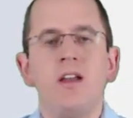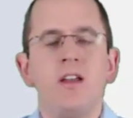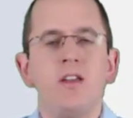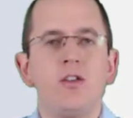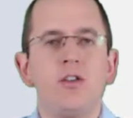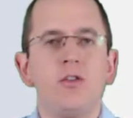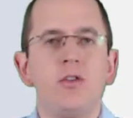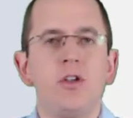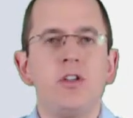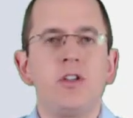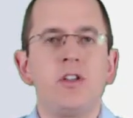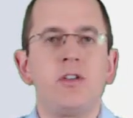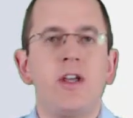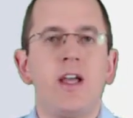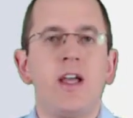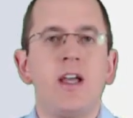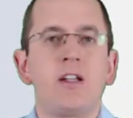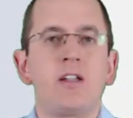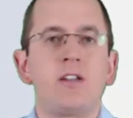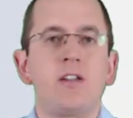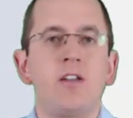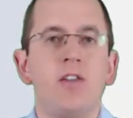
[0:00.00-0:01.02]
You need to
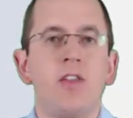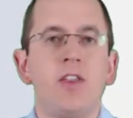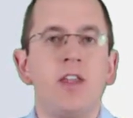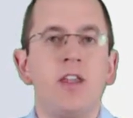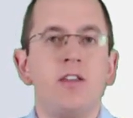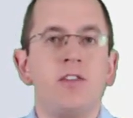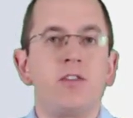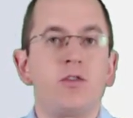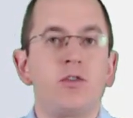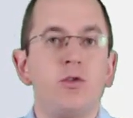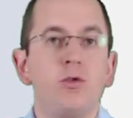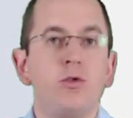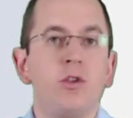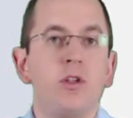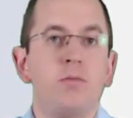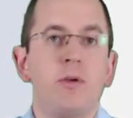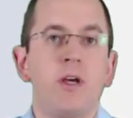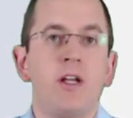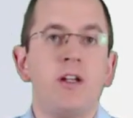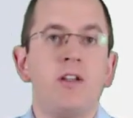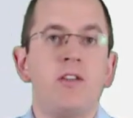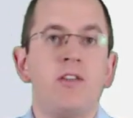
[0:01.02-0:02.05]
add these two
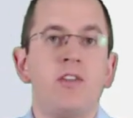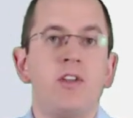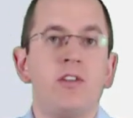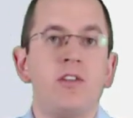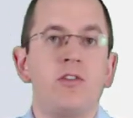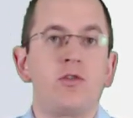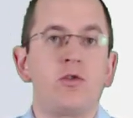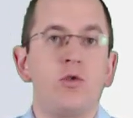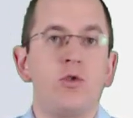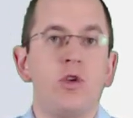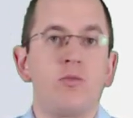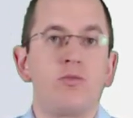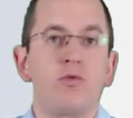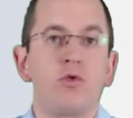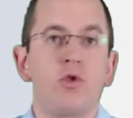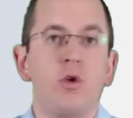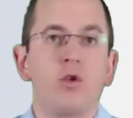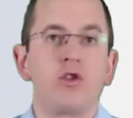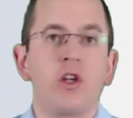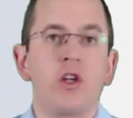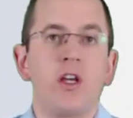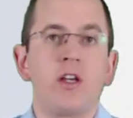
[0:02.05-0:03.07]
dependencies to your
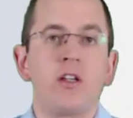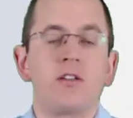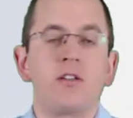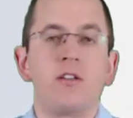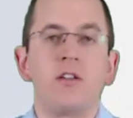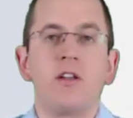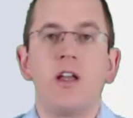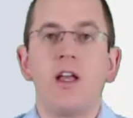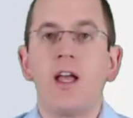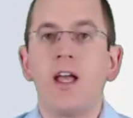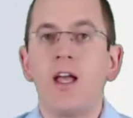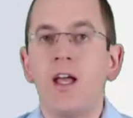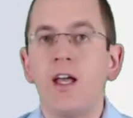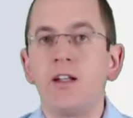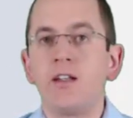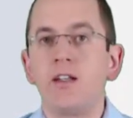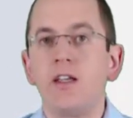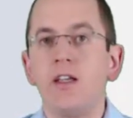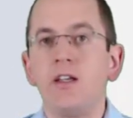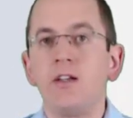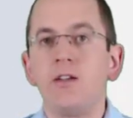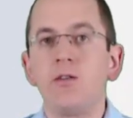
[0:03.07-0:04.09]
project
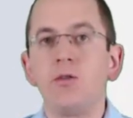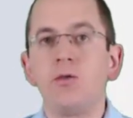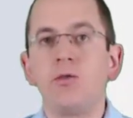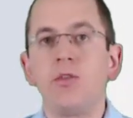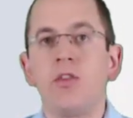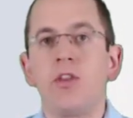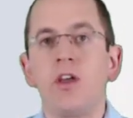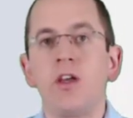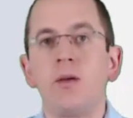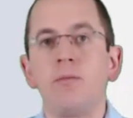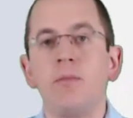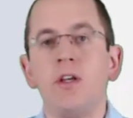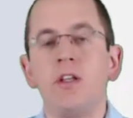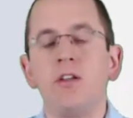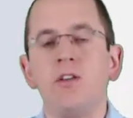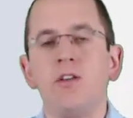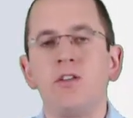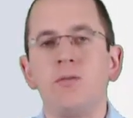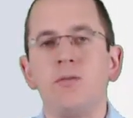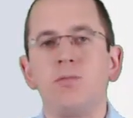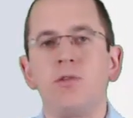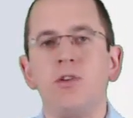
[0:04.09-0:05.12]
and include them in
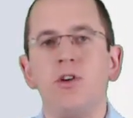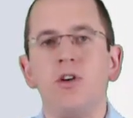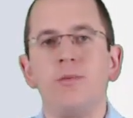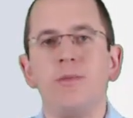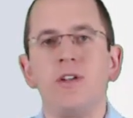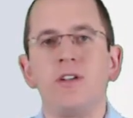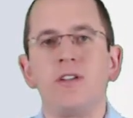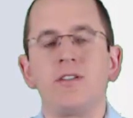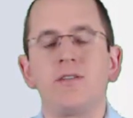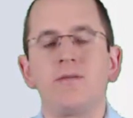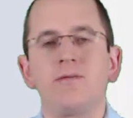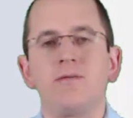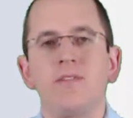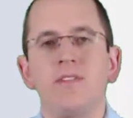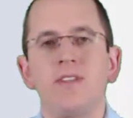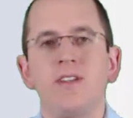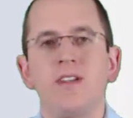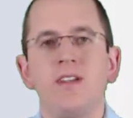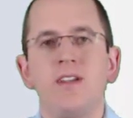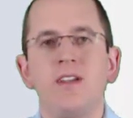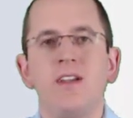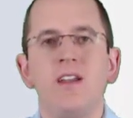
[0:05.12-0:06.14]
your deployment.
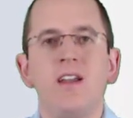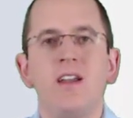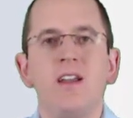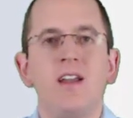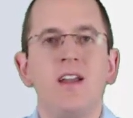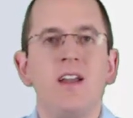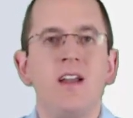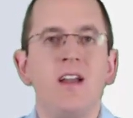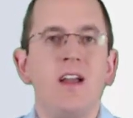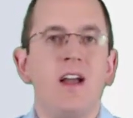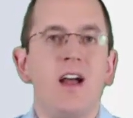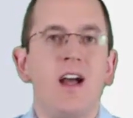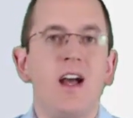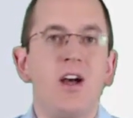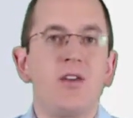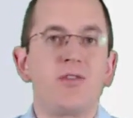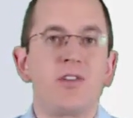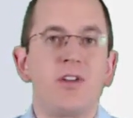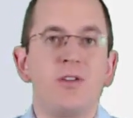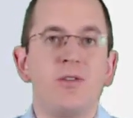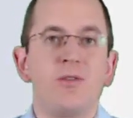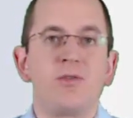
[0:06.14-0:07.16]

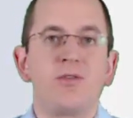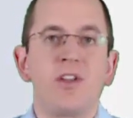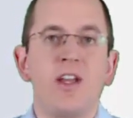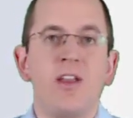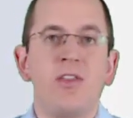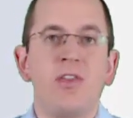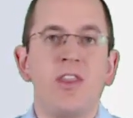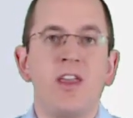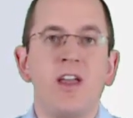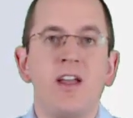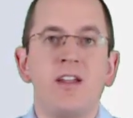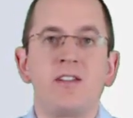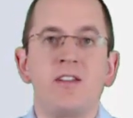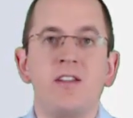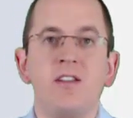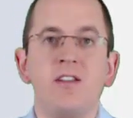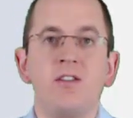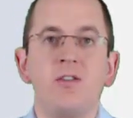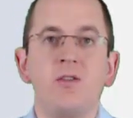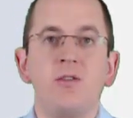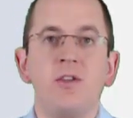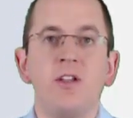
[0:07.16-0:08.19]
After you've done that,
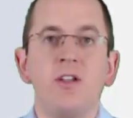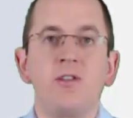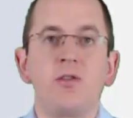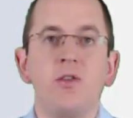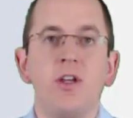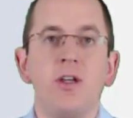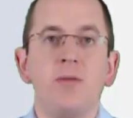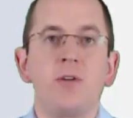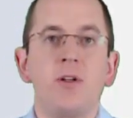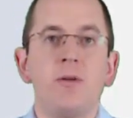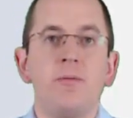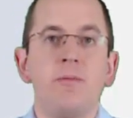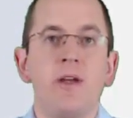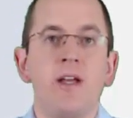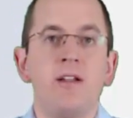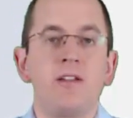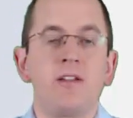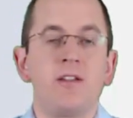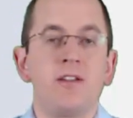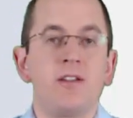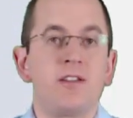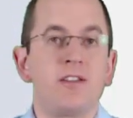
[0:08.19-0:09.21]
you need to
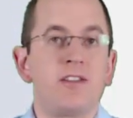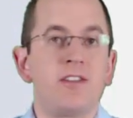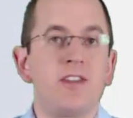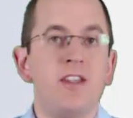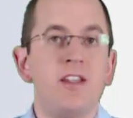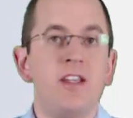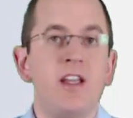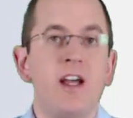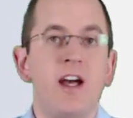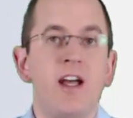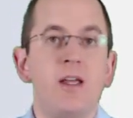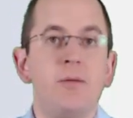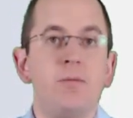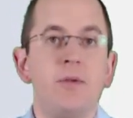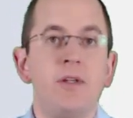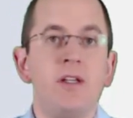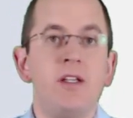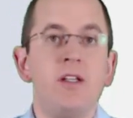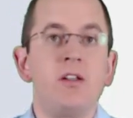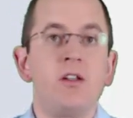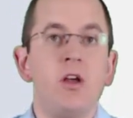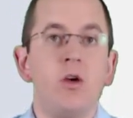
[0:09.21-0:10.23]
implement a CDI
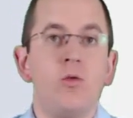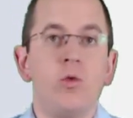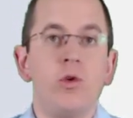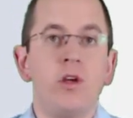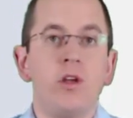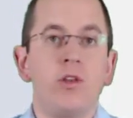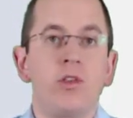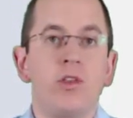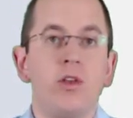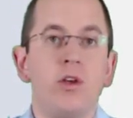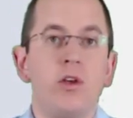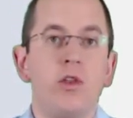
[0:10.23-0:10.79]
bean with